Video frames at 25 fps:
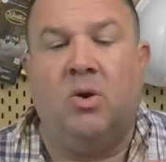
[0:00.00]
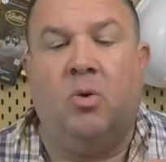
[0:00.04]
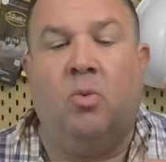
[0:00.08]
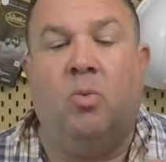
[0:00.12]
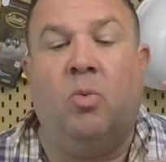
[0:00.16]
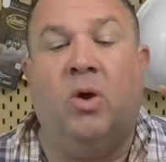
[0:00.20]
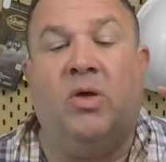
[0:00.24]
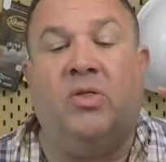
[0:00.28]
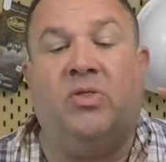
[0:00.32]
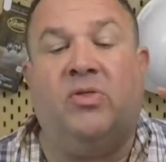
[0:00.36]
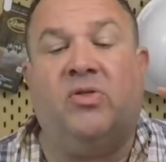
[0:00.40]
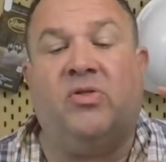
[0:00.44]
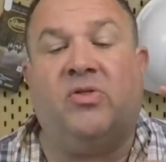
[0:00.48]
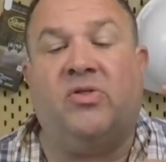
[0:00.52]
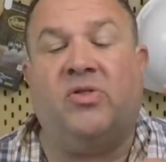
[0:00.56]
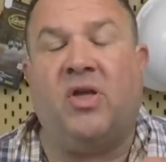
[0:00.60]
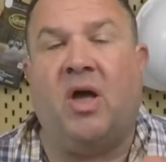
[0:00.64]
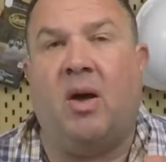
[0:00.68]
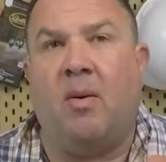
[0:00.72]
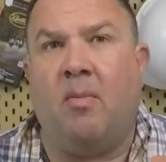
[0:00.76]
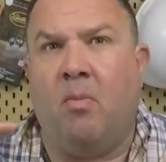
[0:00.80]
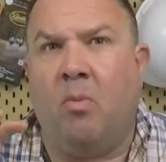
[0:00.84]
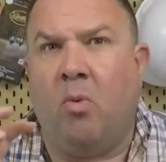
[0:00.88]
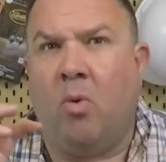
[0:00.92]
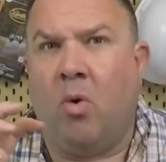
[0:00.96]
with
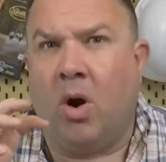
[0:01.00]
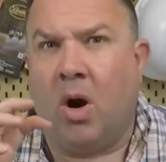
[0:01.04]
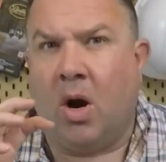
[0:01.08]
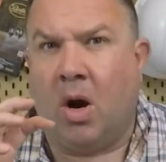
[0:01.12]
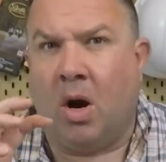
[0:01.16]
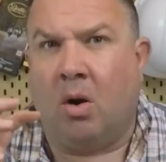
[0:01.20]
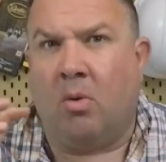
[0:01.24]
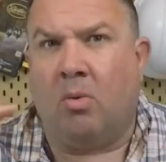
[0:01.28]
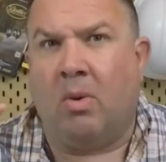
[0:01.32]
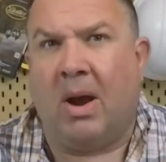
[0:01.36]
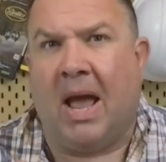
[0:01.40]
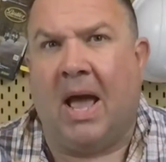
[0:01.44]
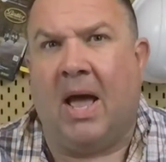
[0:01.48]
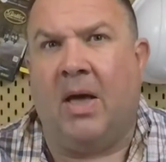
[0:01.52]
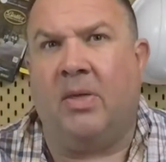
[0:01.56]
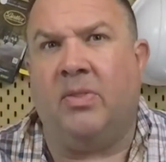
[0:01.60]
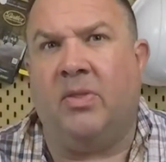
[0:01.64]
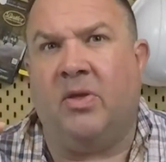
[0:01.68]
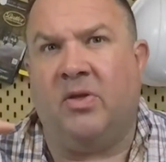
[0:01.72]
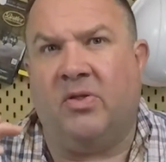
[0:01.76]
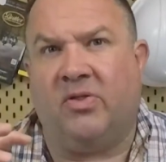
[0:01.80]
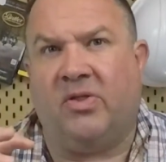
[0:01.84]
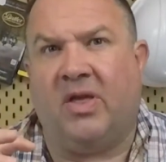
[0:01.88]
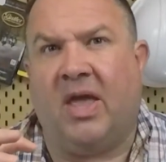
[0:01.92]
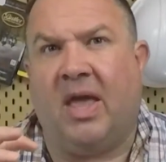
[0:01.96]
somewhere around
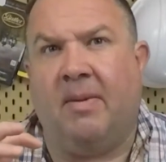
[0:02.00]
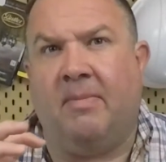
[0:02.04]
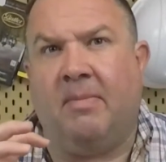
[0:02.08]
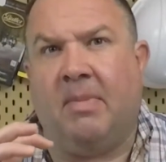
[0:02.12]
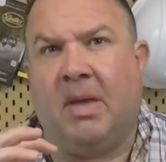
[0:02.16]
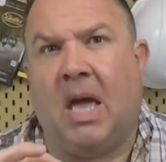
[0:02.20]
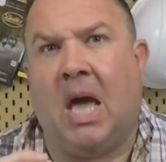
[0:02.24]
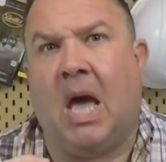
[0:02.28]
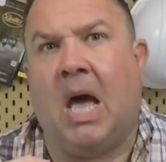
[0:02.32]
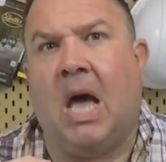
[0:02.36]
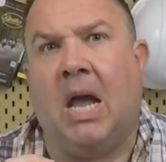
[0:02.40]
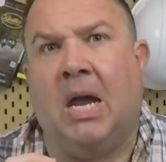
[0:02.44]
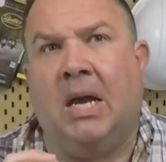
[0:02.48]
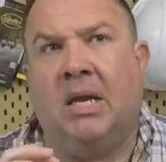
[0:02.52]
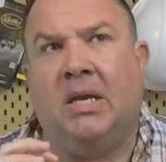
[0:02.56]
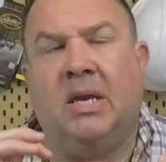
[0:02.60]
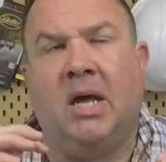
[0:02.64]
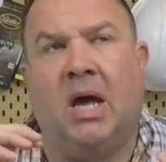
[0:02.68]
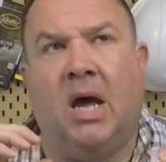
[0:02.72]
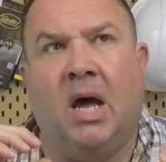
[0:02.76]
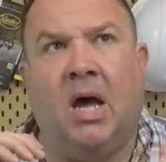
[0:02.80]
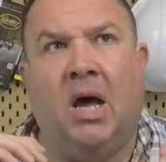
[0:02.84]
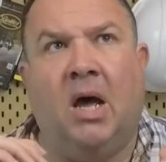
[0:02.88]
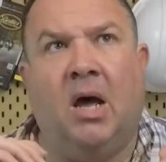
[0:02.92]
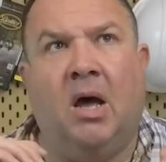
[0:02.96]
the same kind
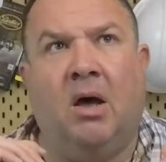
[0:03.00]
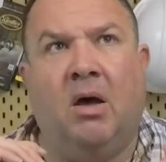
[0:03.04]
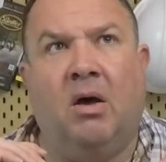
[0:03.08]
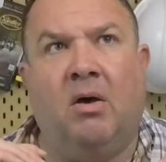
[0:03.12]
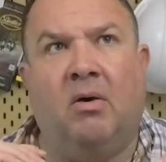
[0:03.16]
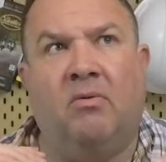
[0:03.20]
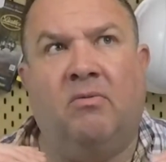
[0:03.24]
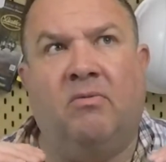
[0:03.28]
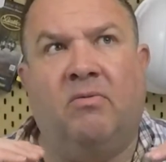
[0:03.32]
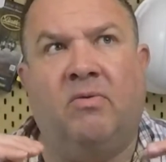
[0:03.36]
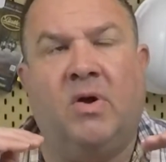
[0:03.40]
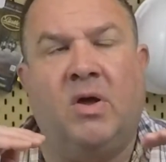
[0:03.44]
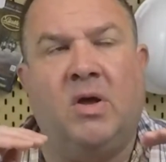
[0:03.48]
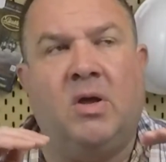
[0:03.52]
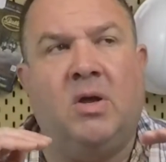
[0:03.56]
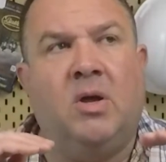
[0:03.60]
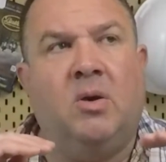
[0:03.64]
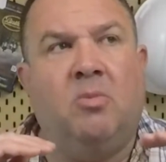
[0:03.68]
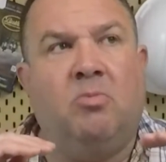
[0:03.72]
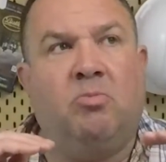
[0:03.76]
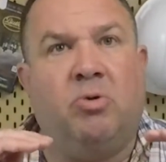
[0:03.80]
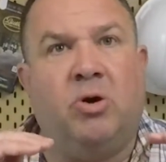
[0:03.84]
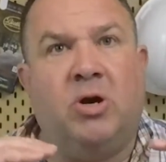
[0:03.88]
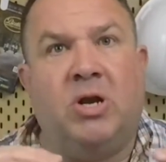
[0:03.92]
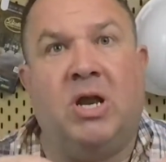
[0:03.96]
of
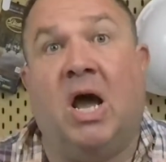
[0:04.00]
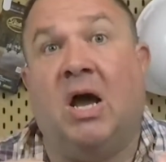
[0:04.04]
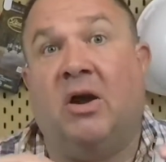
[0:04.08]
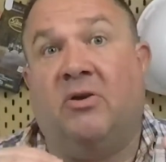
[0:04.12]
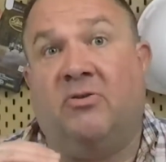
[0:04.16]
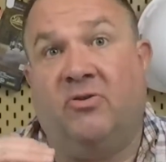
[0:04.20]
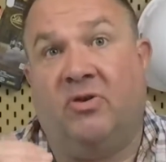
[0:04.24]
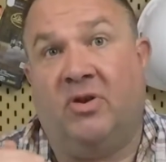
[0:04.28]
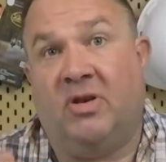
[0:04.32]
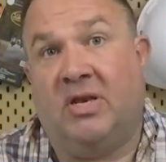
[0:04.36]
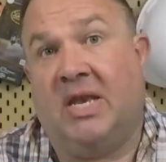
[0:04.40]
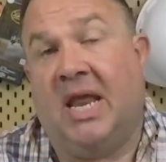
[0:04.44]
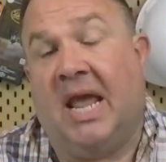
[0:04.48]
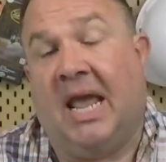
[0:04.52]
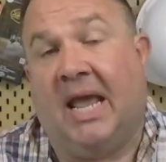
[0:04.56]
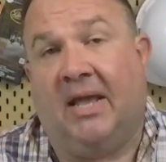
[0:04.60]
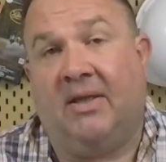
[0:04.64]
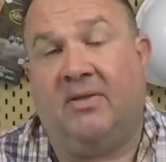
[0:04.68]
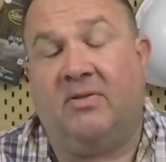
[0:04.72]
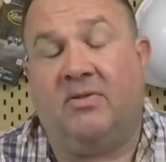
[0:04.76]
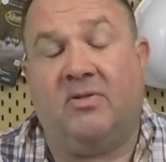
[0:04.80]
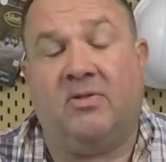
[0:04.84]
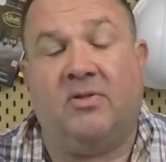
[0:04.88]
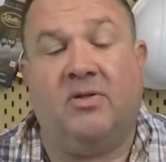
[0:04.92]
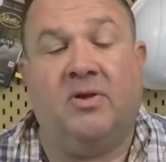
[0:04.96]
production
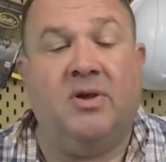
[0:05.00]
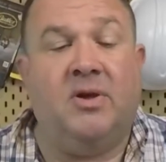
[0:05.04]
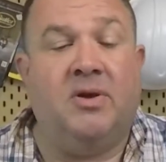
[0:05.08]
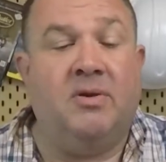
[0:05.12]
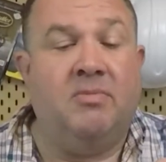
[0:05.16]
dates.